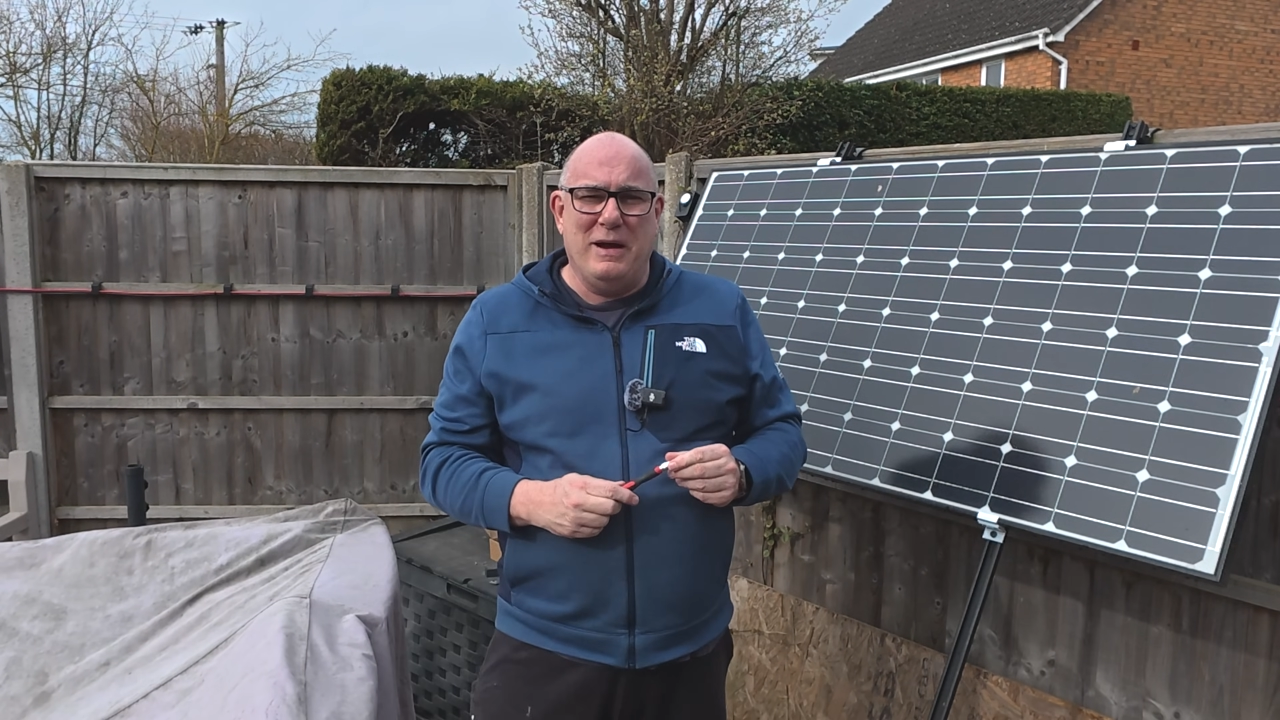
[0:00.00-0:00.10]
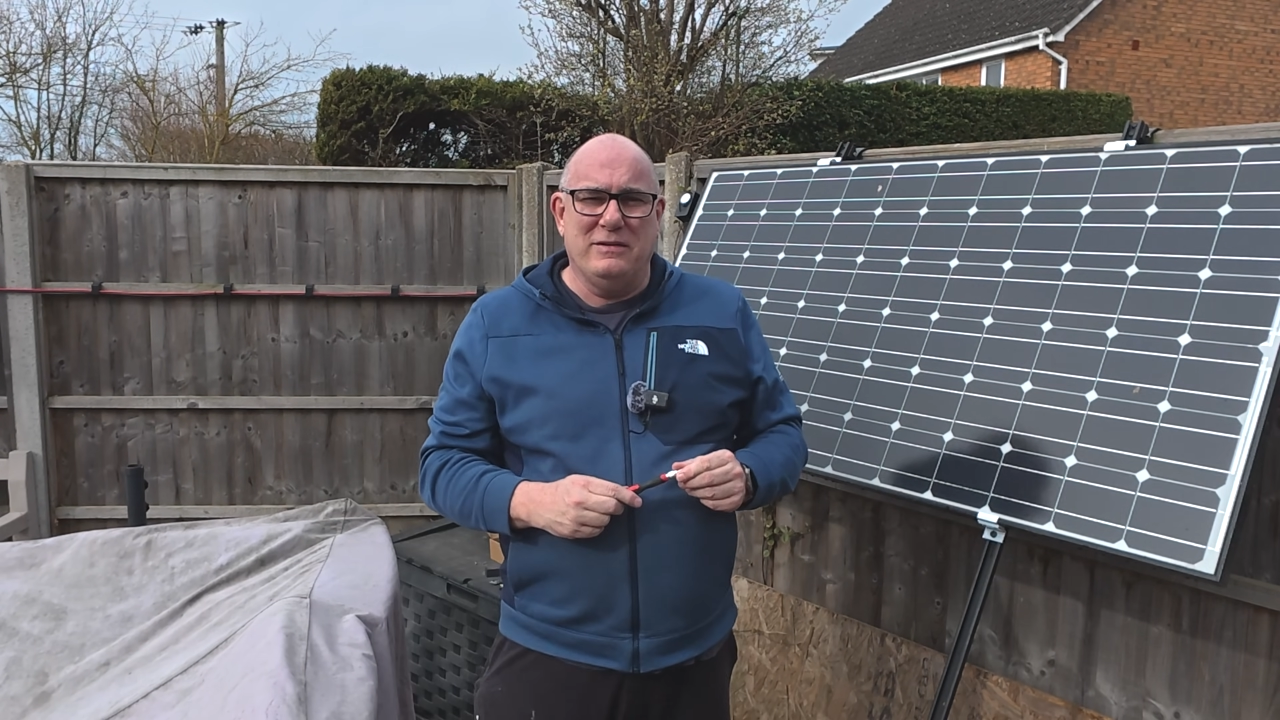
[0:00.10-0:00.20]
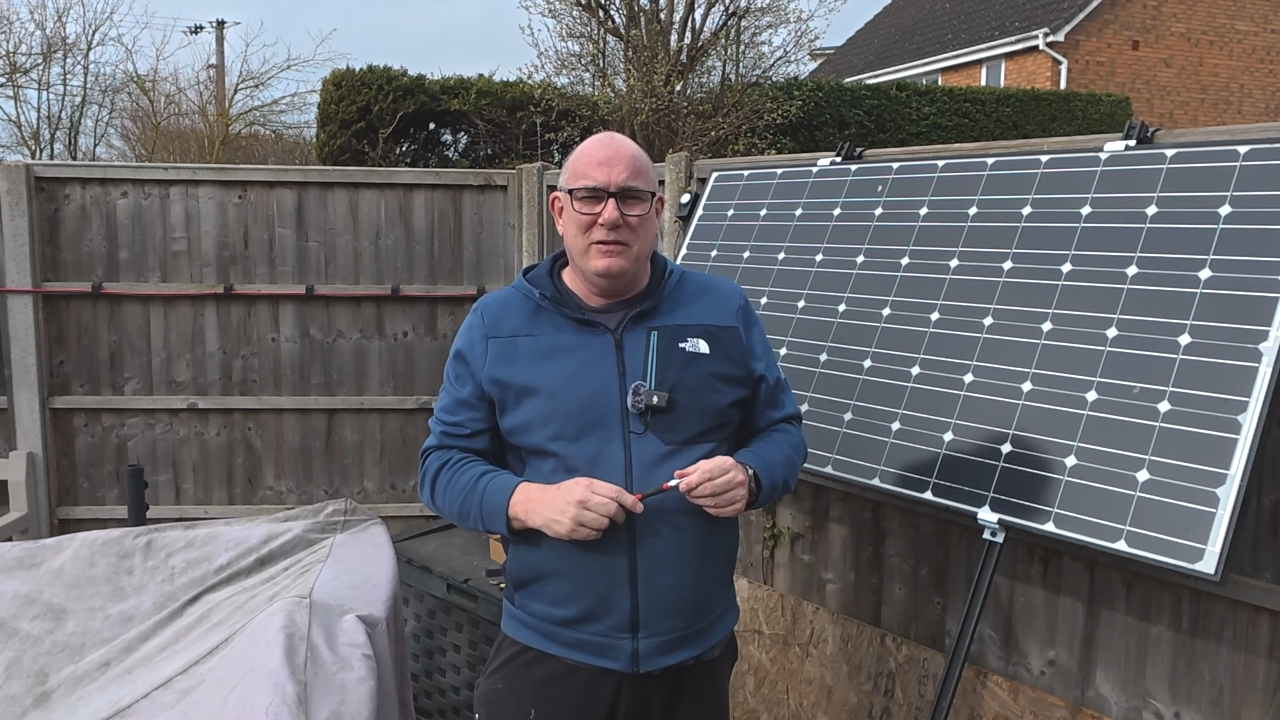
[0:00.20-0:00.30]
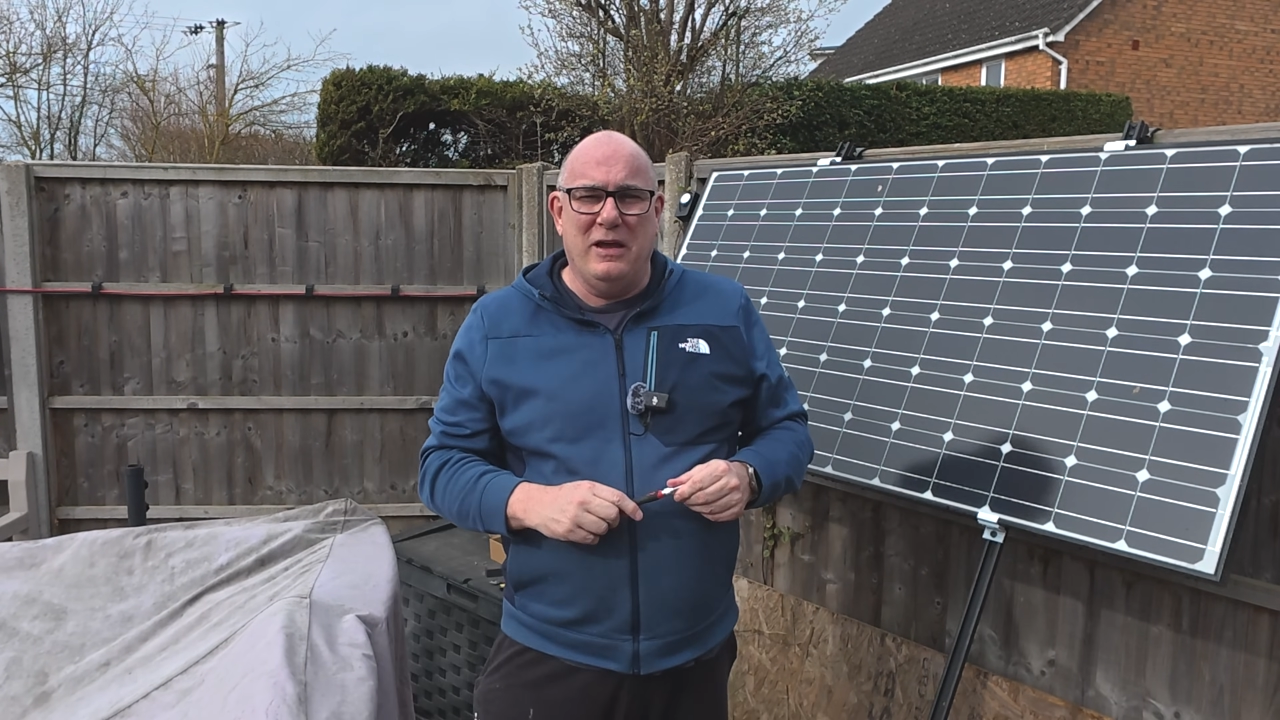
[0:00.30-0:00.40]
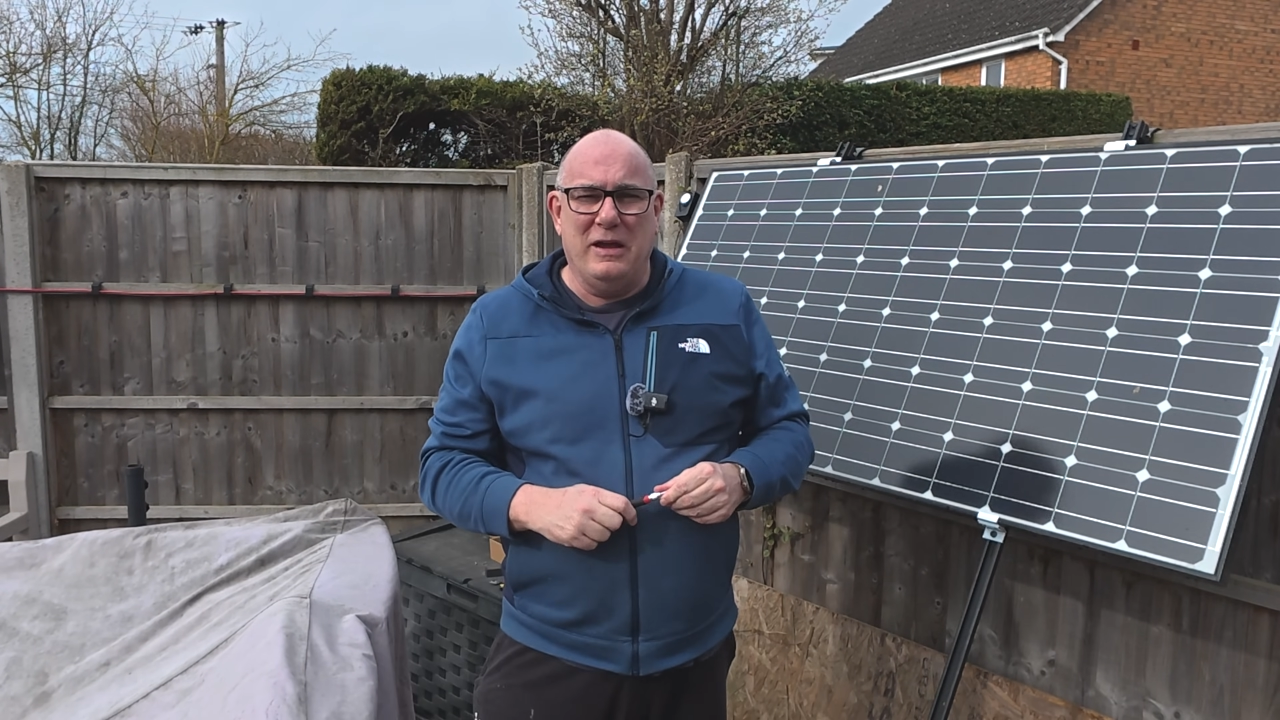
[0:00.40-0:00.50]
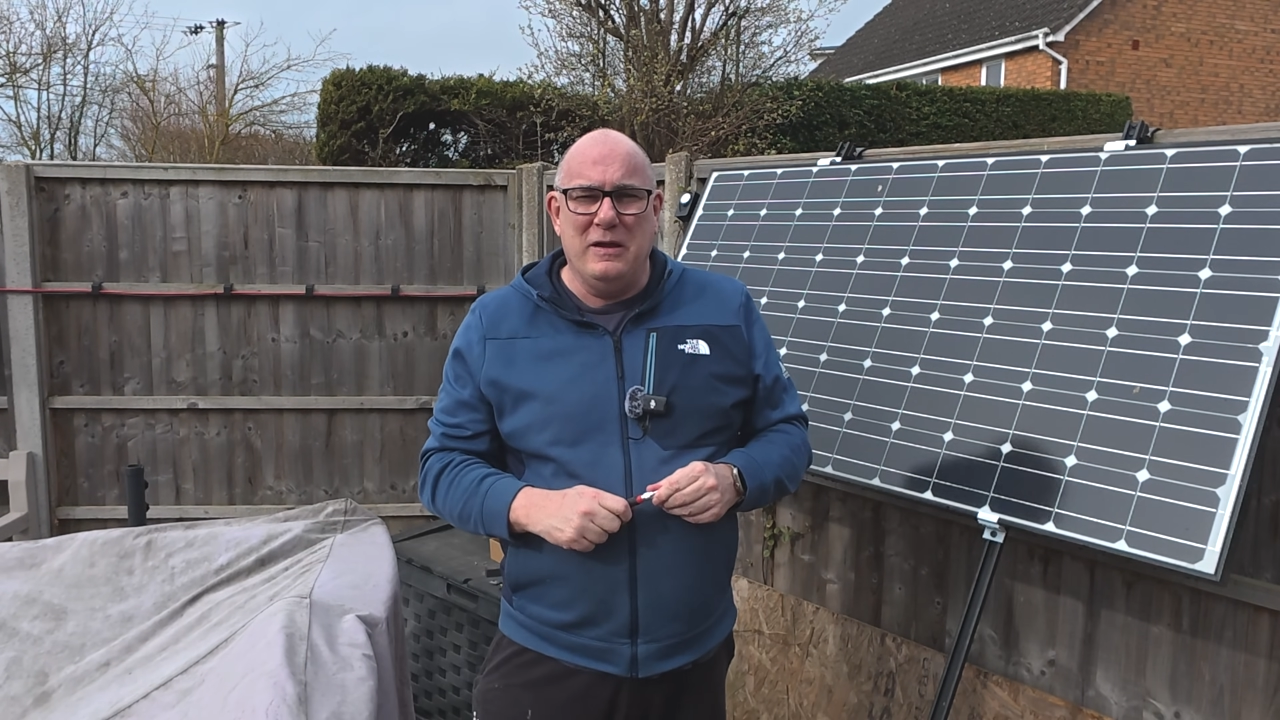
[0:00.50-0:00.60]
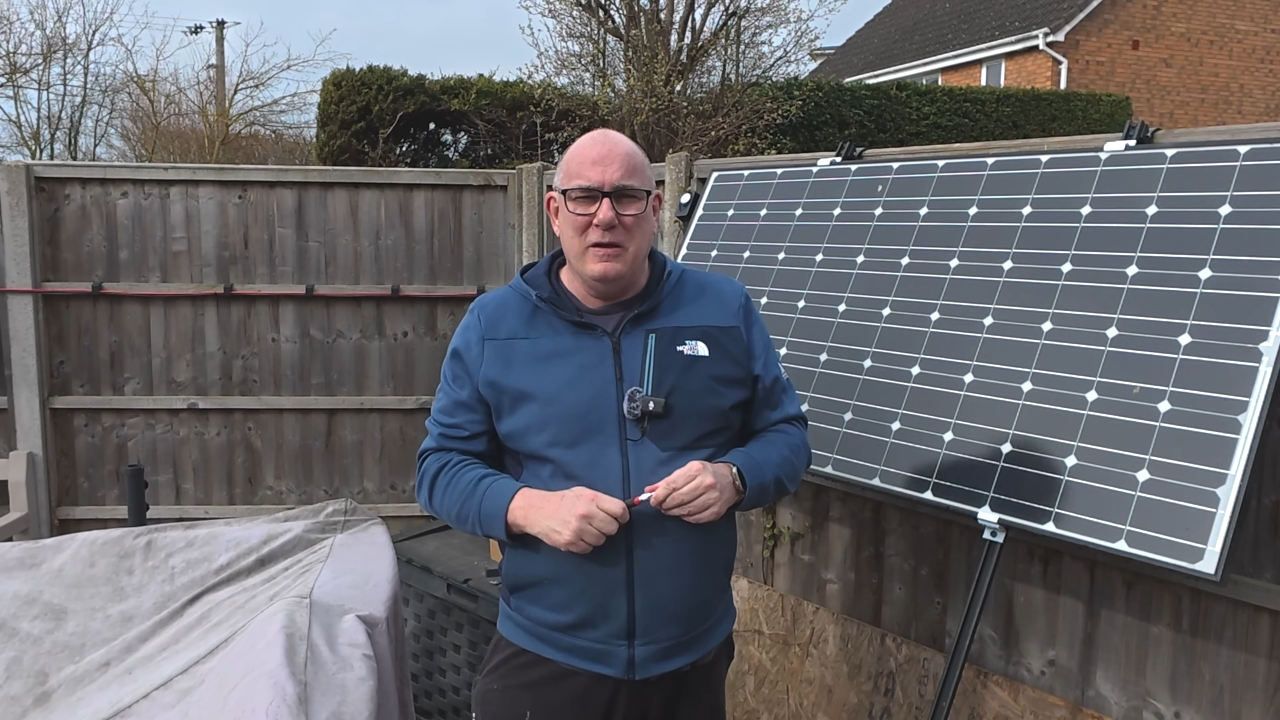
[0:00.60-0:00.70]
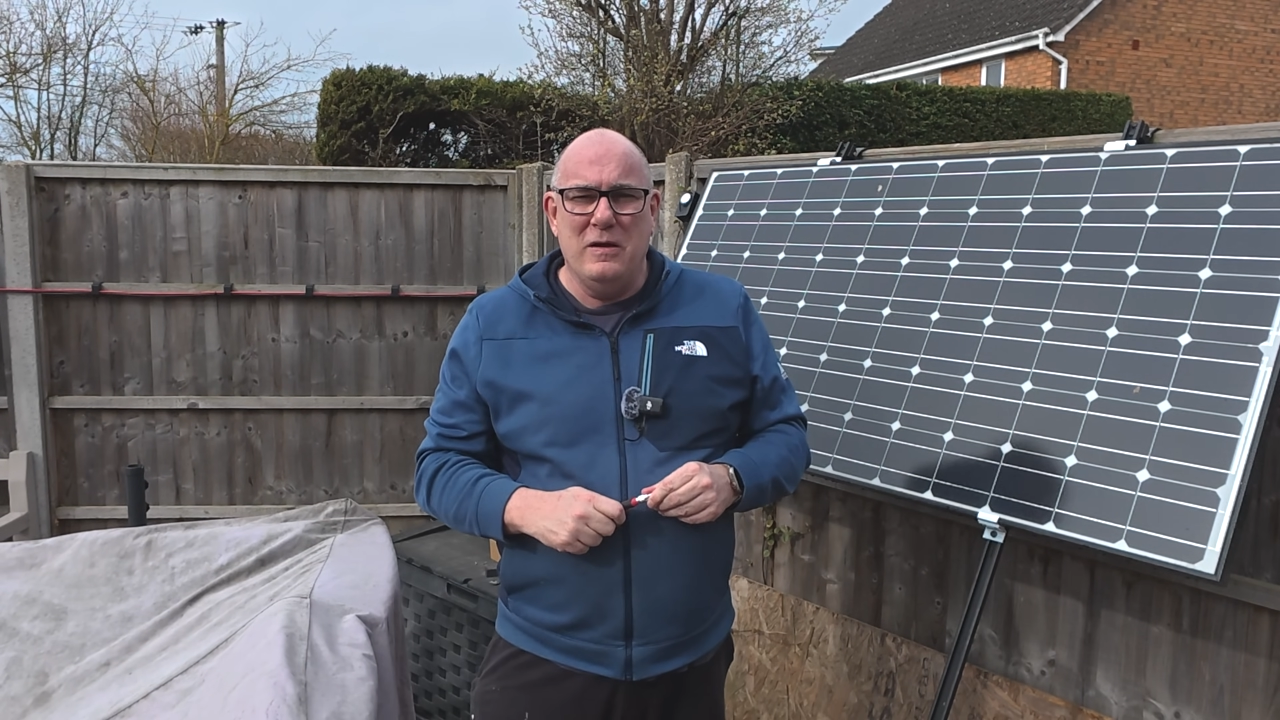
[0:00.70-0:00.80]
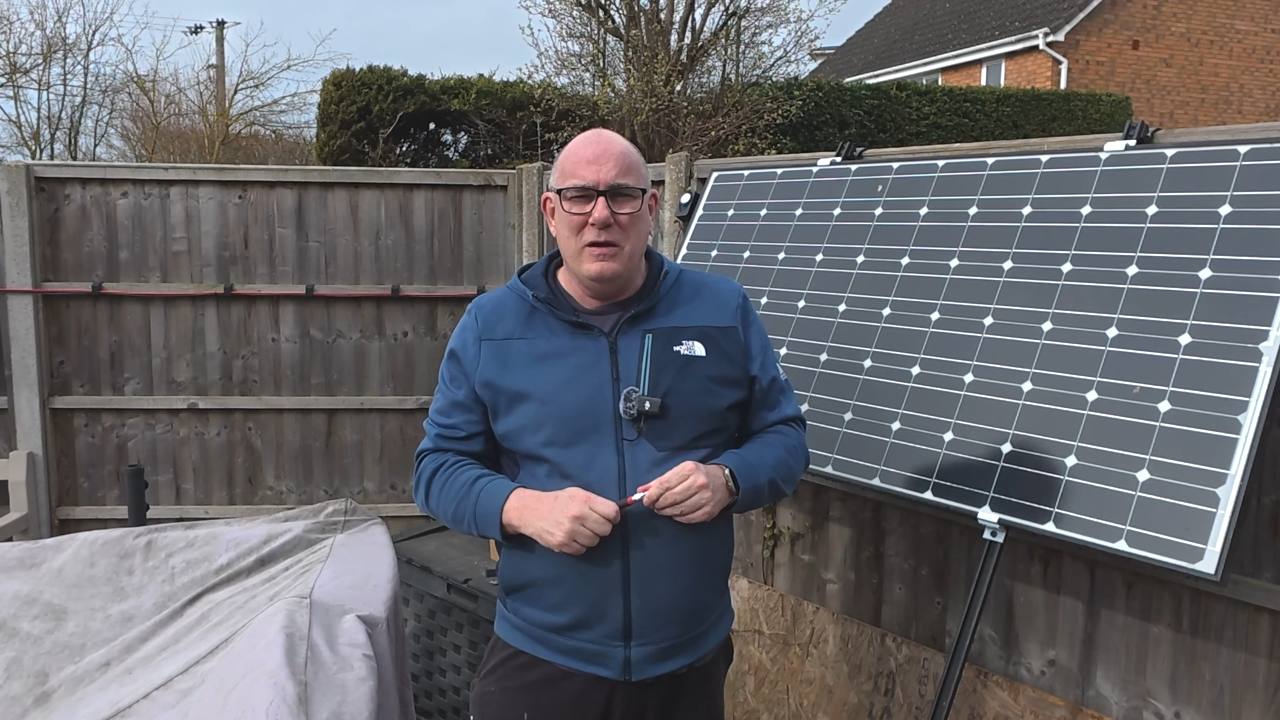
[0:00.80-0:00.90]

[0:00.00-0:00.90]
you about today.